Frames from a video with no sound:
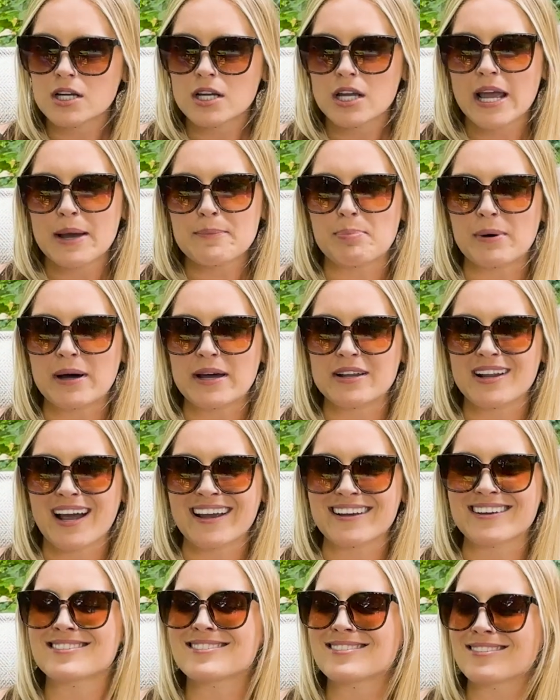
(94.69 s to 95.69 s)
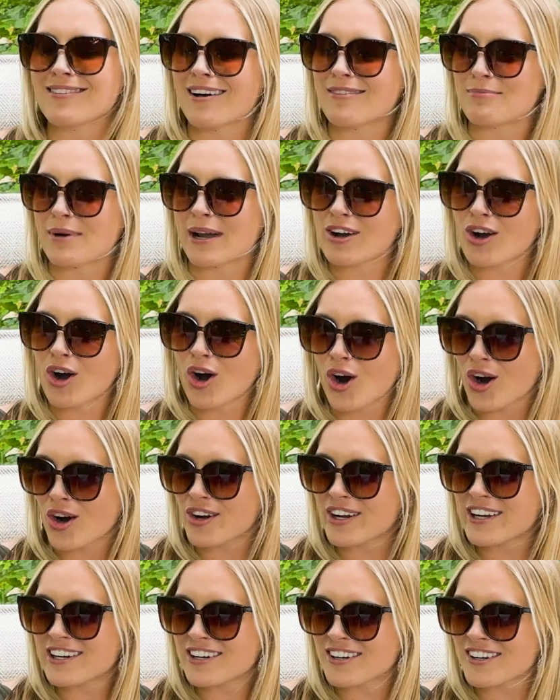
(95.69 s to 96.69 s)
But I could still have my car
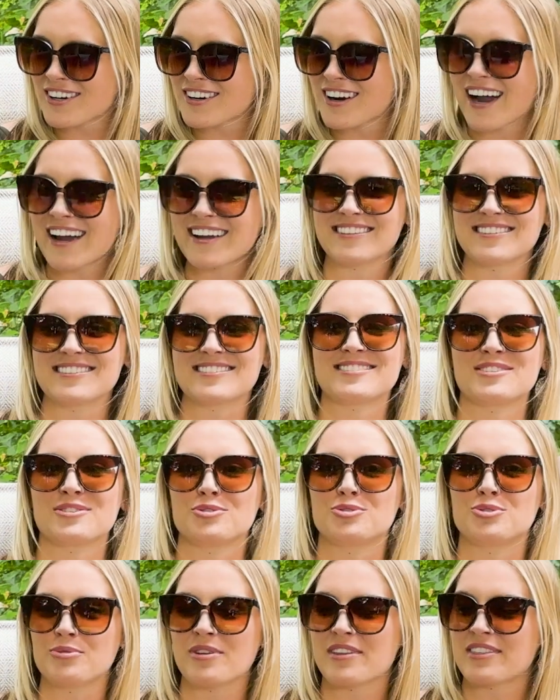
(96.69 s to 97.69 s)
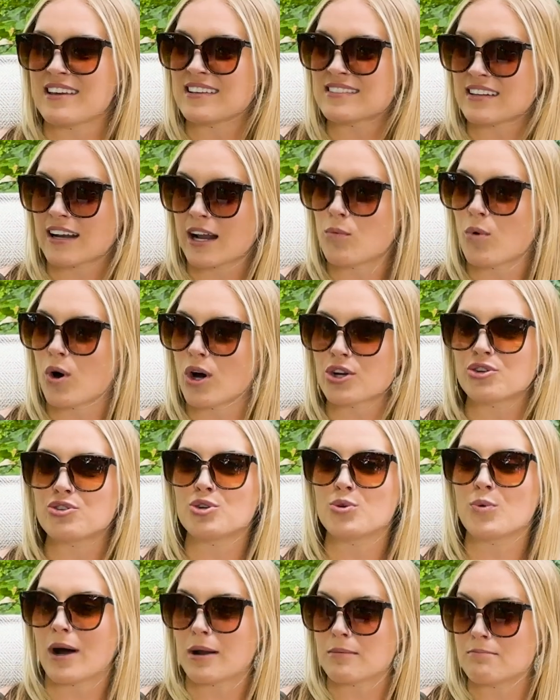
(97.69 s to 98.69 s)
here. I can still do the things that I want to do
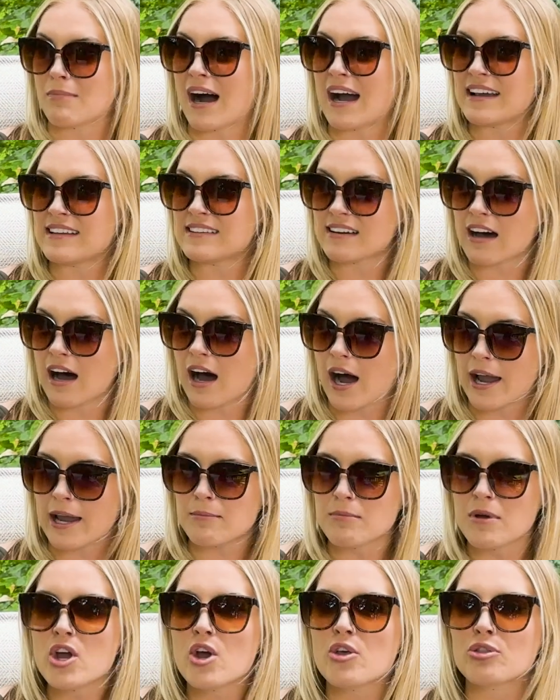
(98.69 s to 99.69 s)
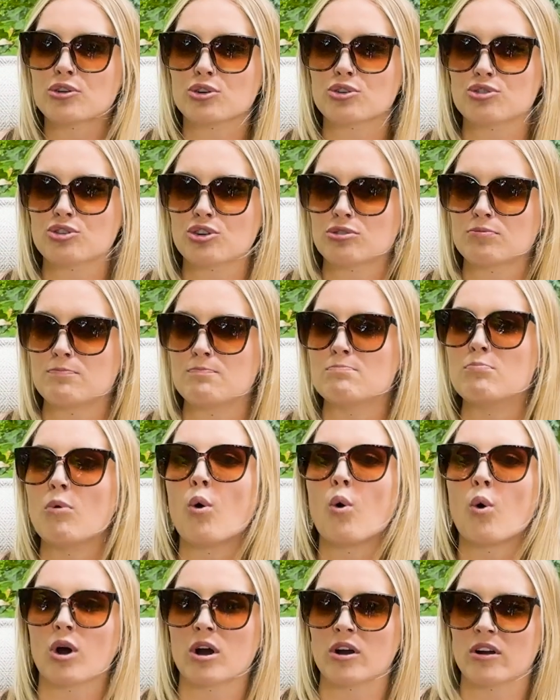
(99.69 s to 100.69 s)
on my time. There's just
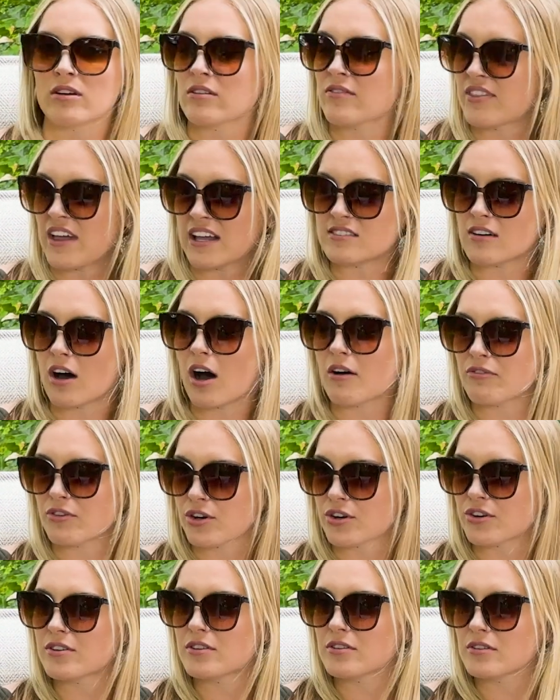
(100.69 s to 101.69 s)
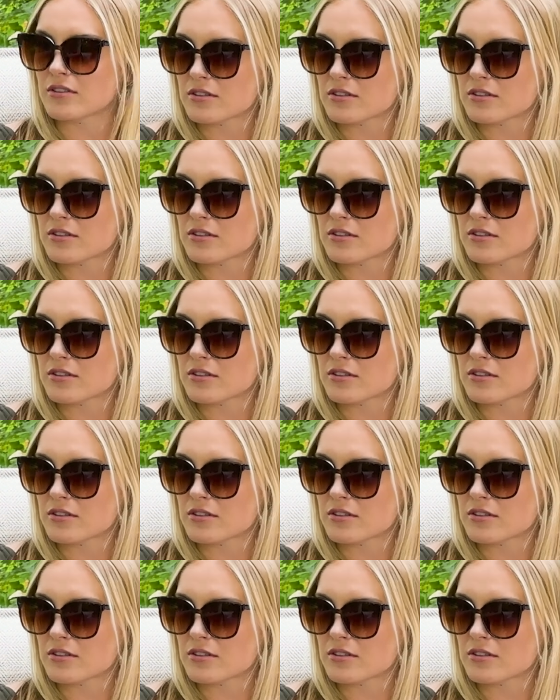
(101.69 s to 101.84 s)
more that's offered. So